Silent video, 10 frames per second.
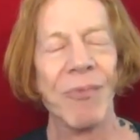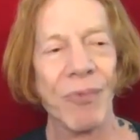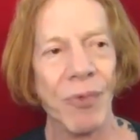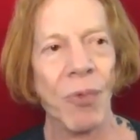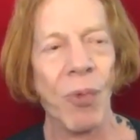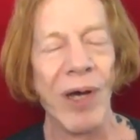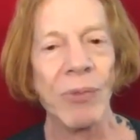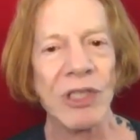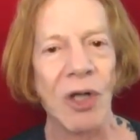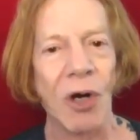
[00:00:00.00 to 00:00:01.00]
when
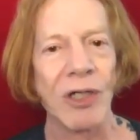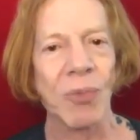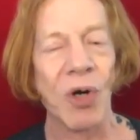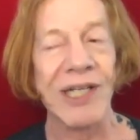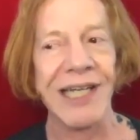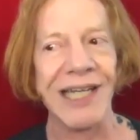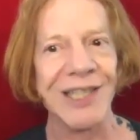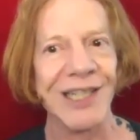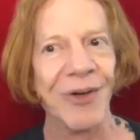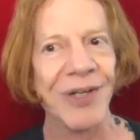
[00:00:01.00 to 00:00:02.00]
we started working, I
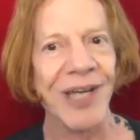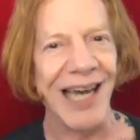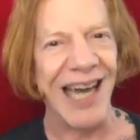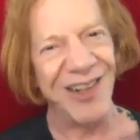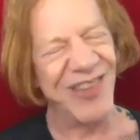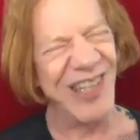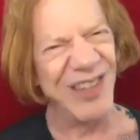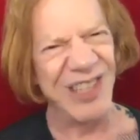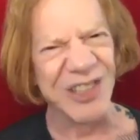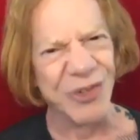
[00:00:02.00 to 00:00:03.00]
said, "Okay, I don't think
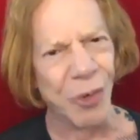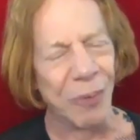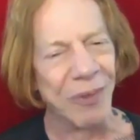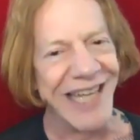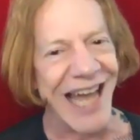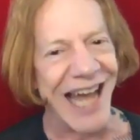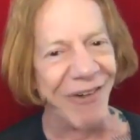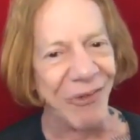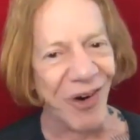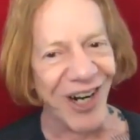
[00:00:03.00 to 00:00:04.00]
this is normally how
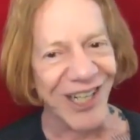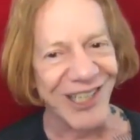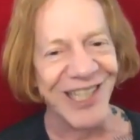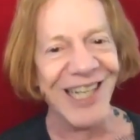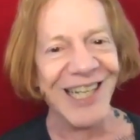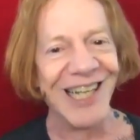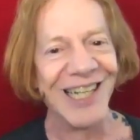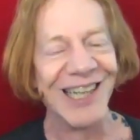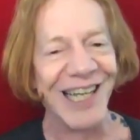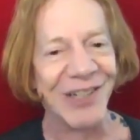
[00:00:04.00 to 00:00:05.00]
it works,"
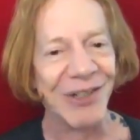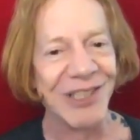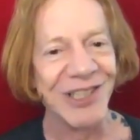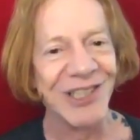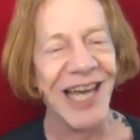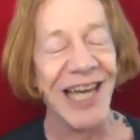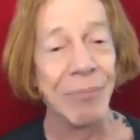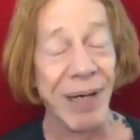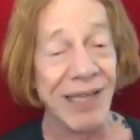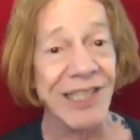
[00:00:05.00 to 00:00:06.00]
like Chris is saying,
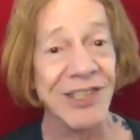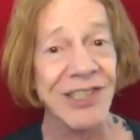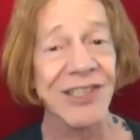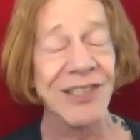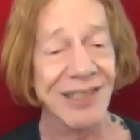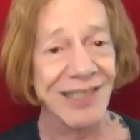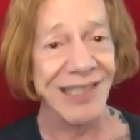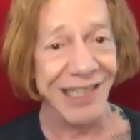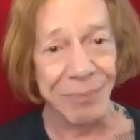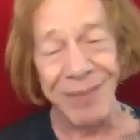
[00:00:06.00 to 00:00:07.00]
but this is
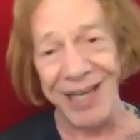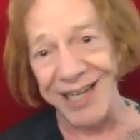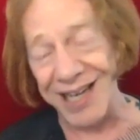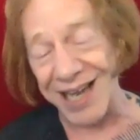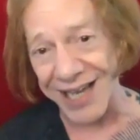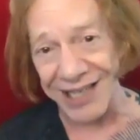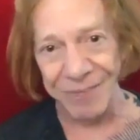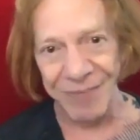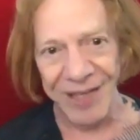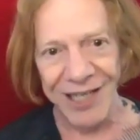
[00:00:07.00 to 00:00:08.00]
Tim and I,
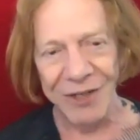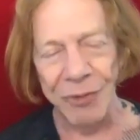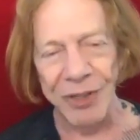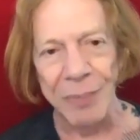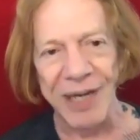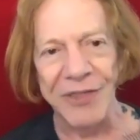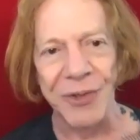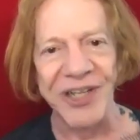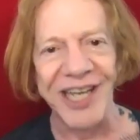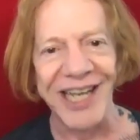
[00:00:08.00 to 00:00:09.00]
and we go back
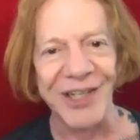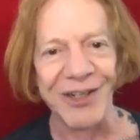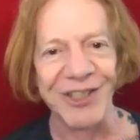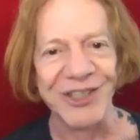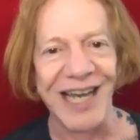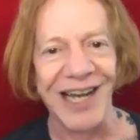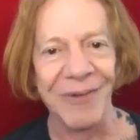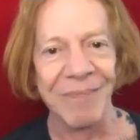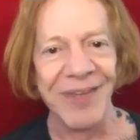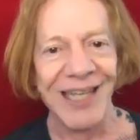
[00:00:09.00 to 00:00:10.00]
38 years
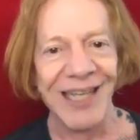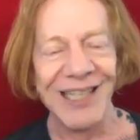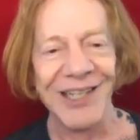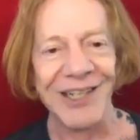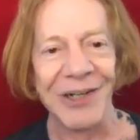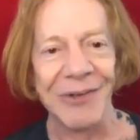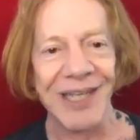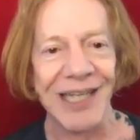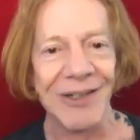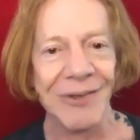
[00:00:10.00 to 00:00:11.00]
now,
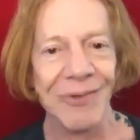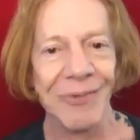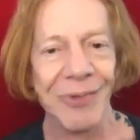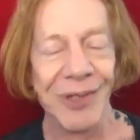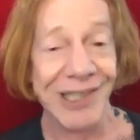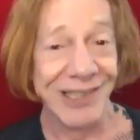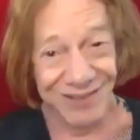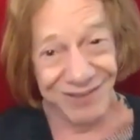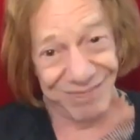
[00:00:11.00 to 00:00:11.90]
and we'll